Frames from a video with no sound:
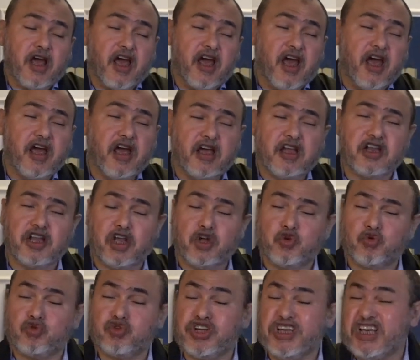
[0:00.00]
and
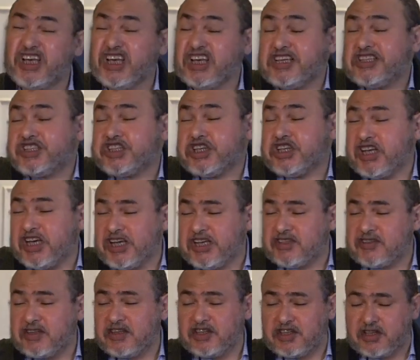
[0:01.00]

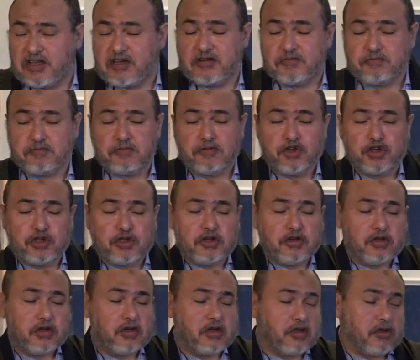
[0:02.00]
re-educating them
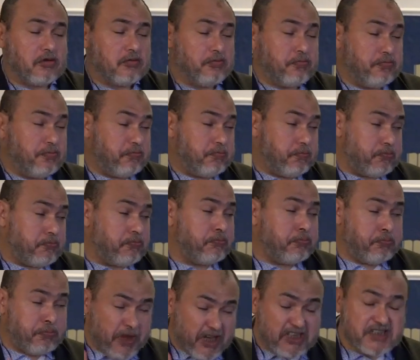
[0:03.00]

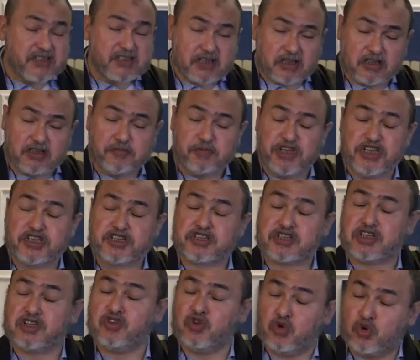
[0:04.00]
basically
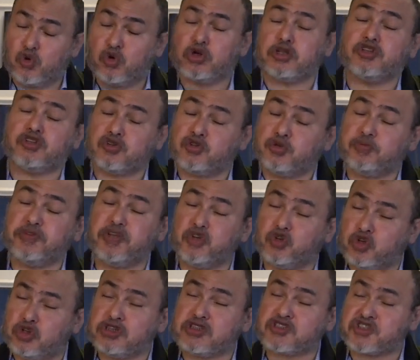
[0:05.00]
means in order to be
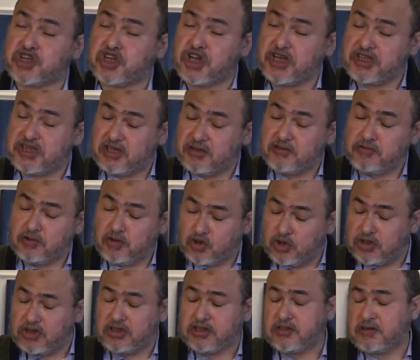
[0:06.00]
good
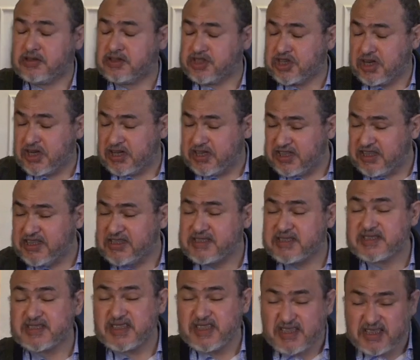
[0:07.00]
Chinese
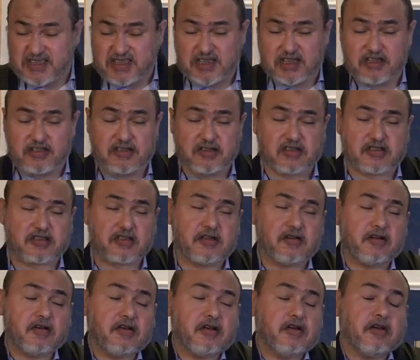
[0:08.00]
citizens,
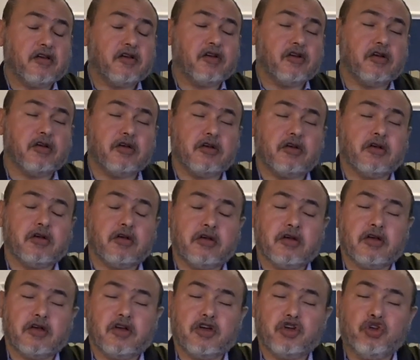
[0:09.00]

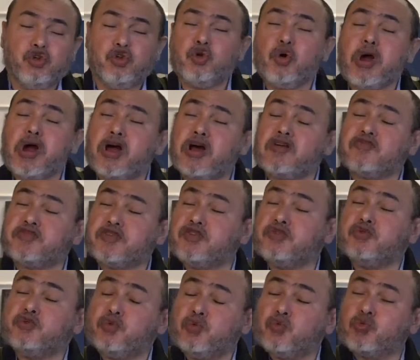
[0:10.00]
you have
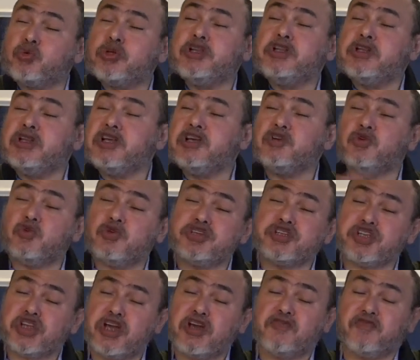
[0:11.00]
to
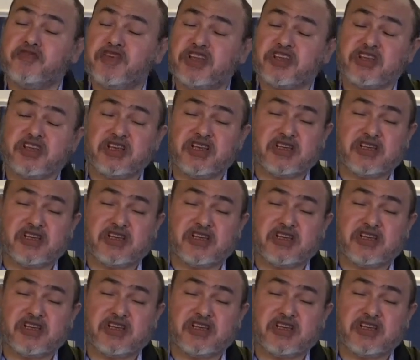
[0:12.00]
relinquish everything